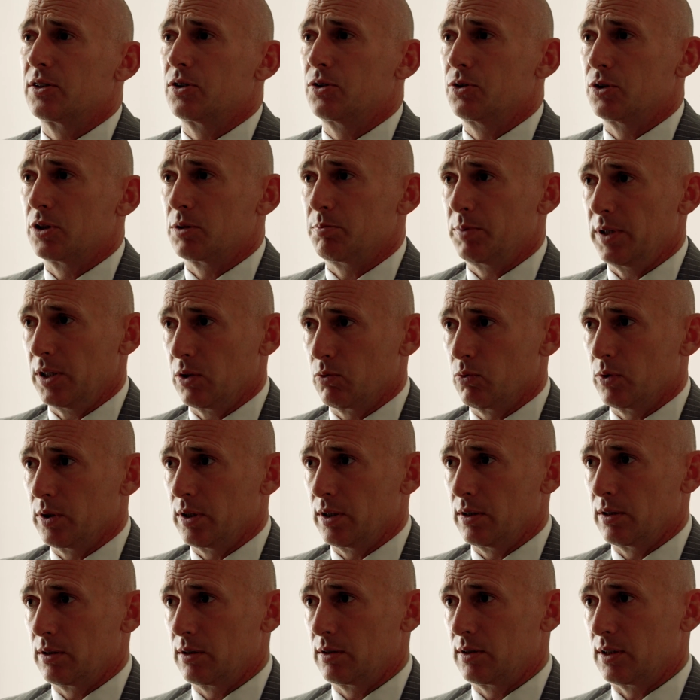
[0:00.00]
to speak
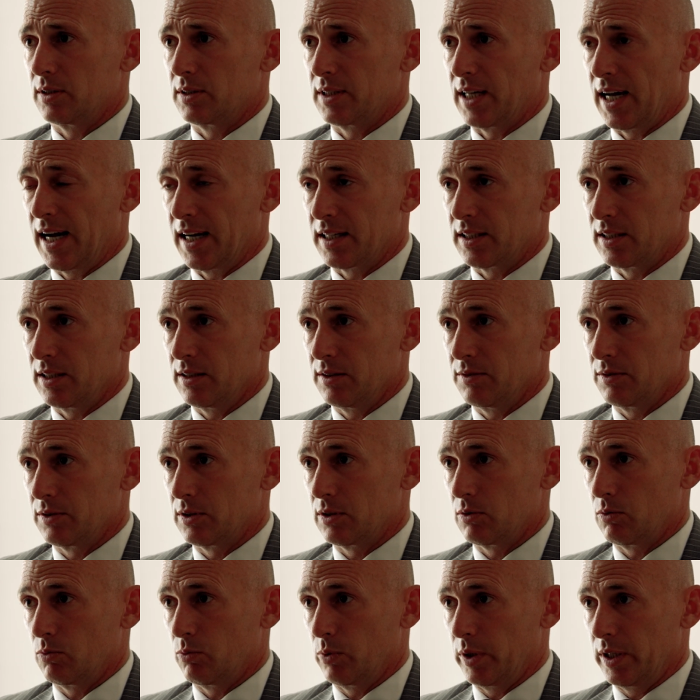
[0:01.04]
with detectives,
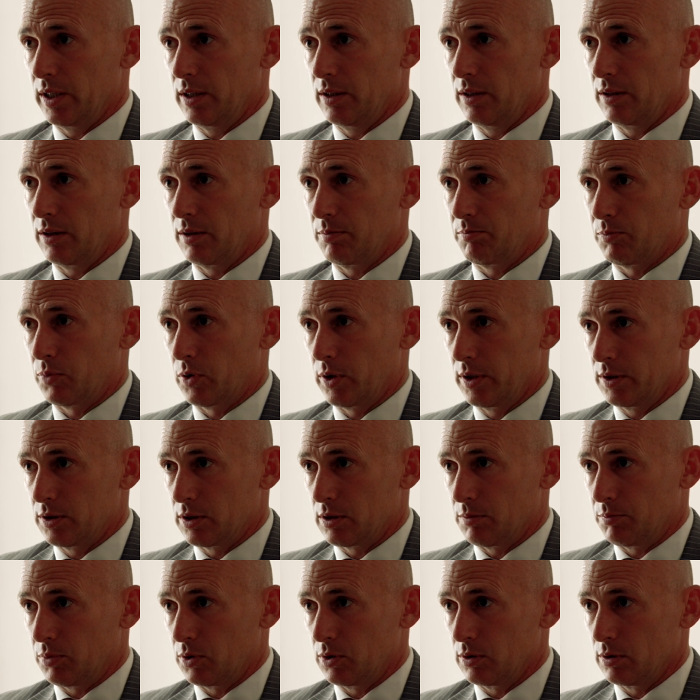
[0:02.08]
with
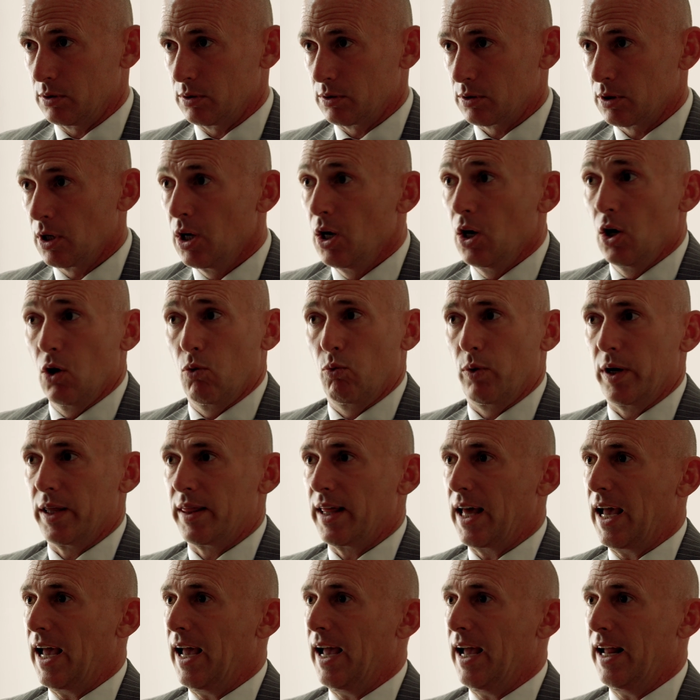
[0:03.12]
principals,
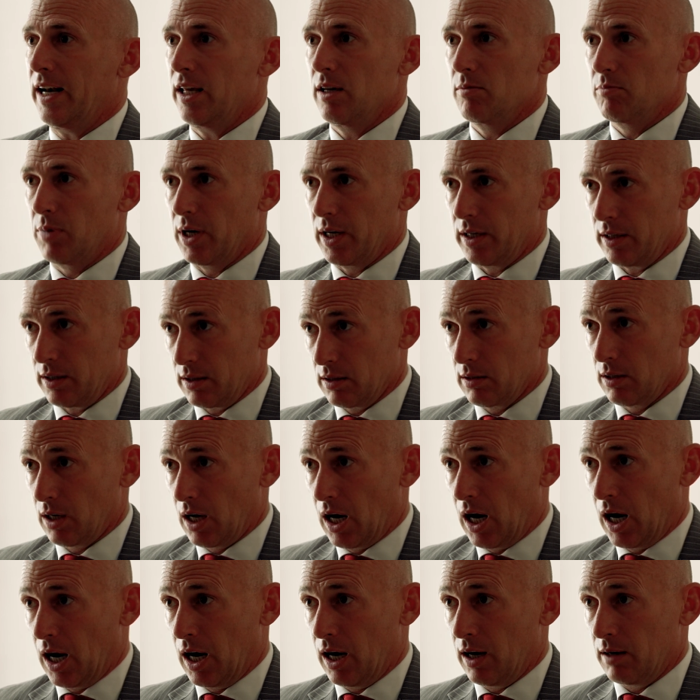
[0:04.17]
with anybody
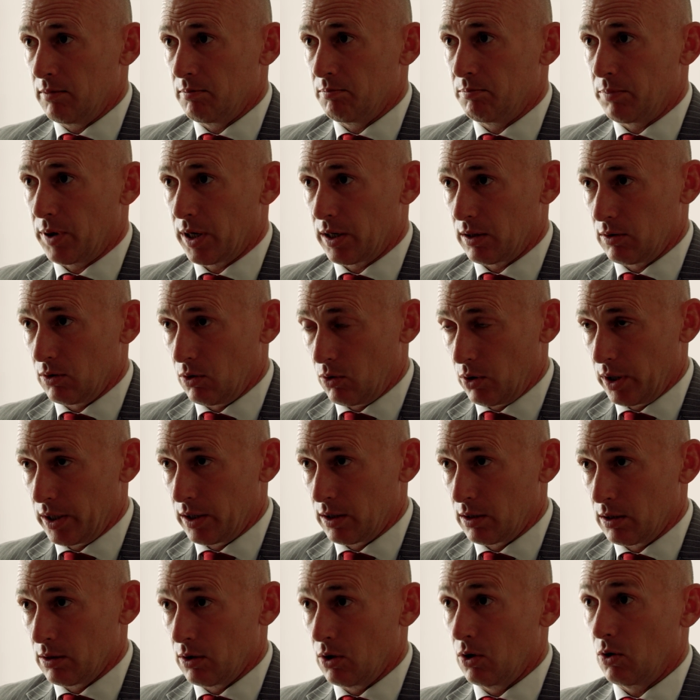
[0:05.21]
but a
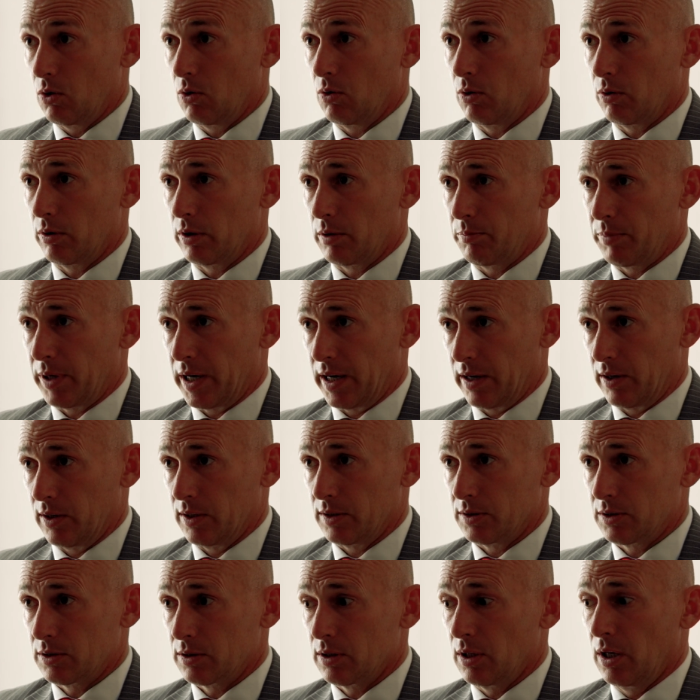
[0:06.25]
lawyer or their
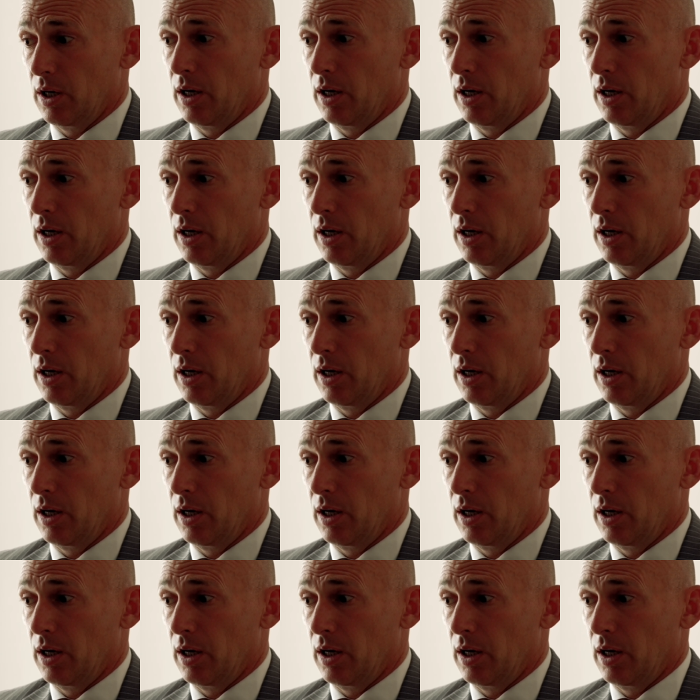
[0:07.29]
parents,